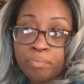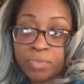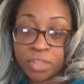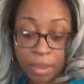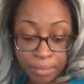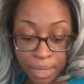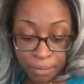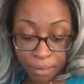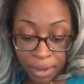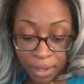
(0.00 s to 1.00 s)
Something
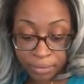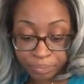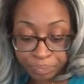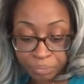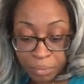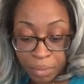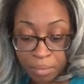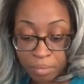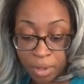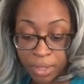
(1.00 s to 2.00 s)
ain't right.
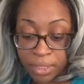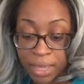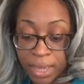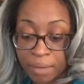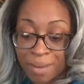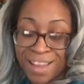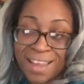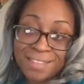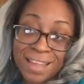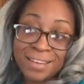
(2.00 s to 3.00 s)
But yeah,
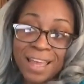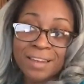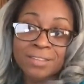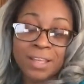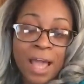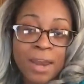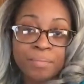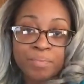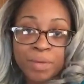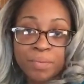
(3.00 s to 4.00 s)
but then again, it's the kind
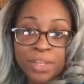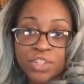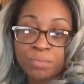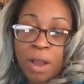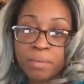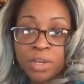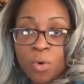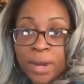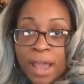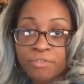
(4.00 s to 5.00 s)
of people that she's probably
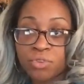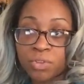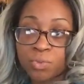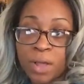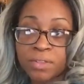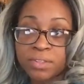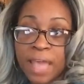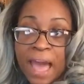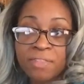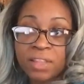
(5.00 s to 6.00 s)
going after as well, these
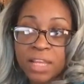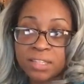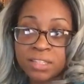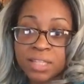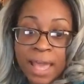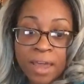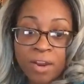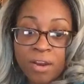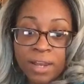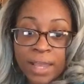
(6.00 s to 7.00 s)
athletes
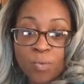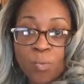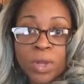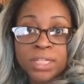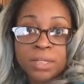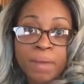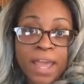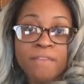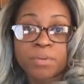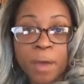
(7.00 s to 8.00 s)
that are like wanted
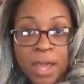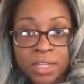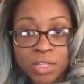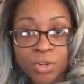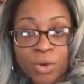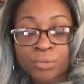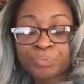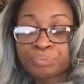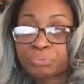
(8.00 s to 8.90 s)
by everybody, you know?